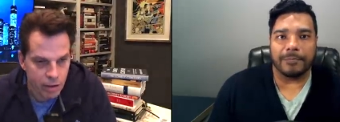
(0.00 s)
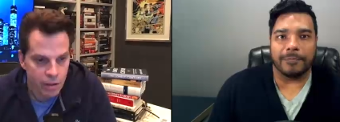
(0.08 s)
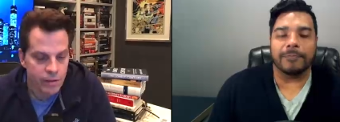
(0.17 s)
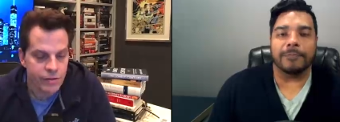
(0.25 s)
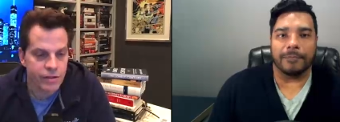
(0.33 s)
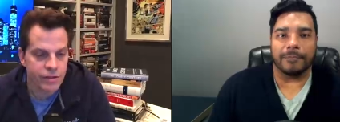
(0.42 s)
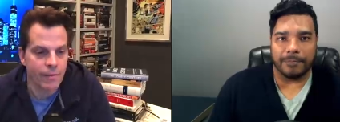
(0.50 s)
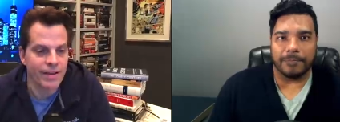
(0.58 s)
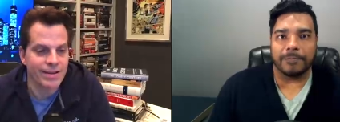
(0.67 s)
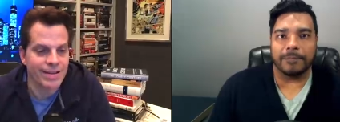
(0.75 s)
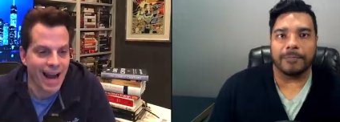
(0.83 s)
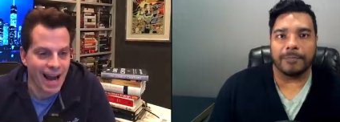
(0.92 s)
Speaker 1: some of the
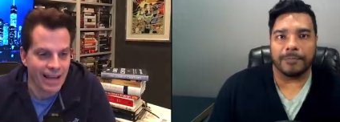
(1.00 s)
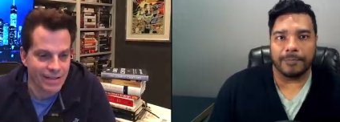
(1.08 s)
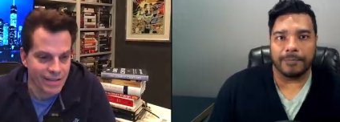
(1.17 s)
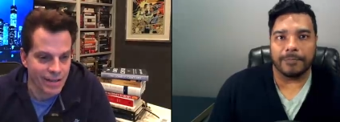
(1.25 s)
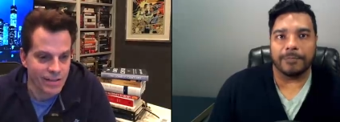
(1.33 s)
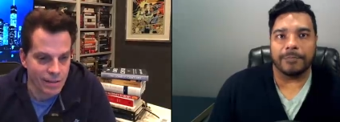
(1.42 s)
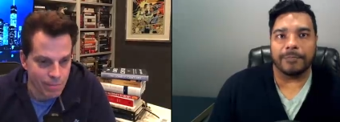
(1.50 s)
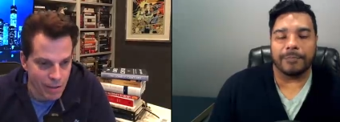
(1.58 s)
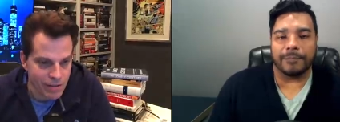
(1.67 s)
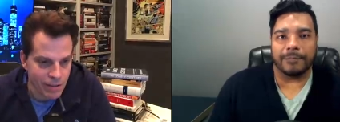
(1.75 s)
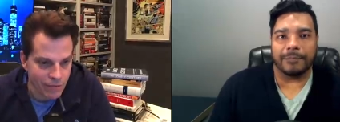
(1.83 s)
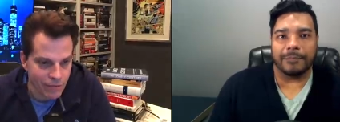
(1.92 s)
nonsense and
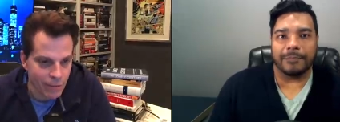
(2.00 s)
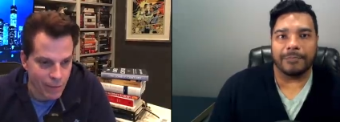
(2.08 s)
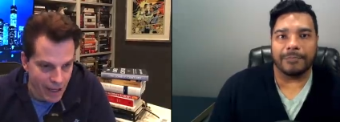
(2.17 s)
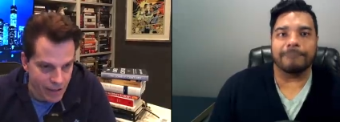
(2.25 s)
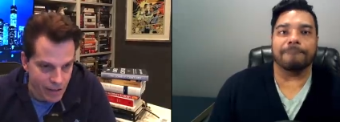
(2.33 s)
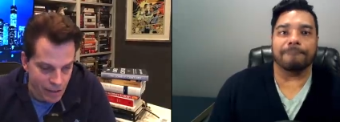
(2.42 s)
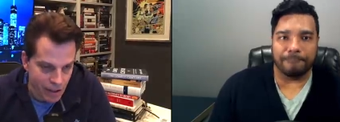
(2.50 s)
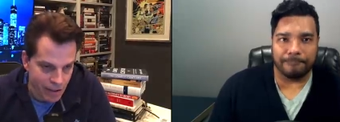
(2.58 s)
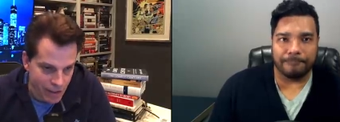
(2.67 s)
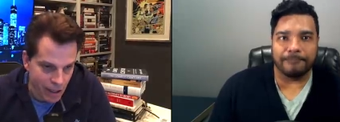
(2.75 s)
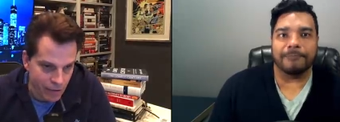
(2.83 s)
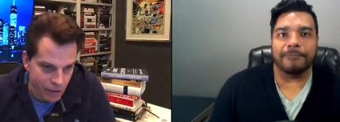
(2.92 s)
misinformation that's
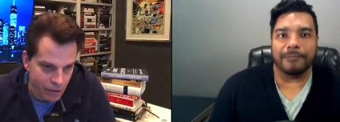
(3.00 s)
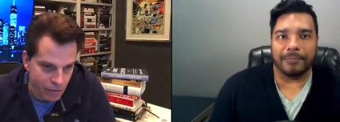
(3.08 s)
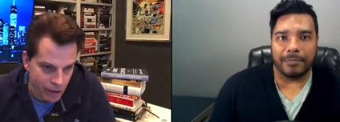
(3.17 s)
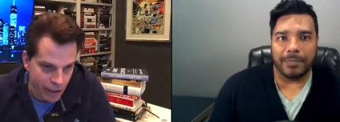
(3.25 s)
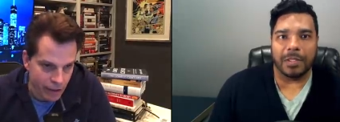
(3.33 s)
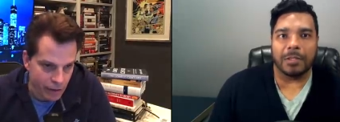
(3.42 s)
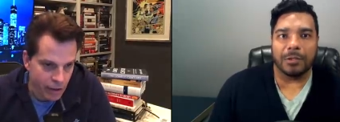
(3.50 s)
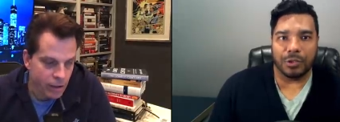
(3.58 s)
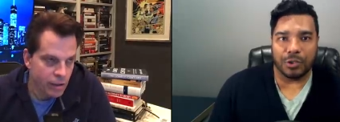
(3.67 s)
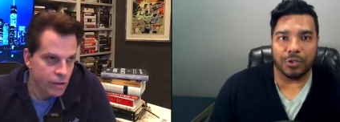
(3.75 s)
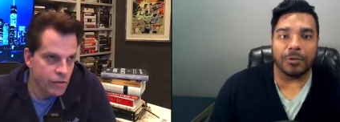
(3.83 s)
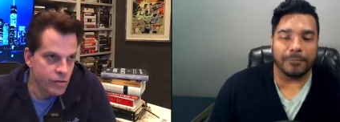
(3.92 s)
out there, right? Sure.
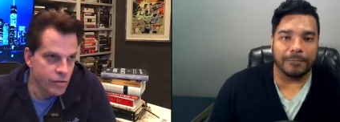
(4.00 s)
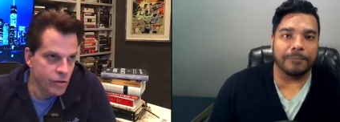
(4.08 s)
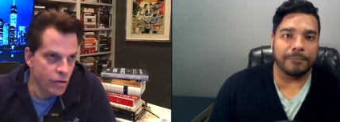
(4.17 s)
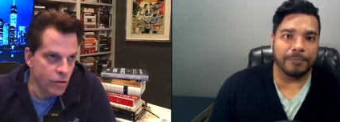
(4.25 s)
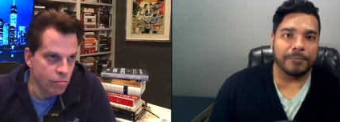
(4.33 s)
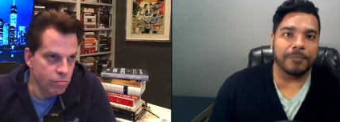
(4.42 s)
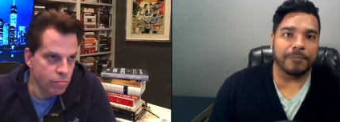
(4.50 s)
So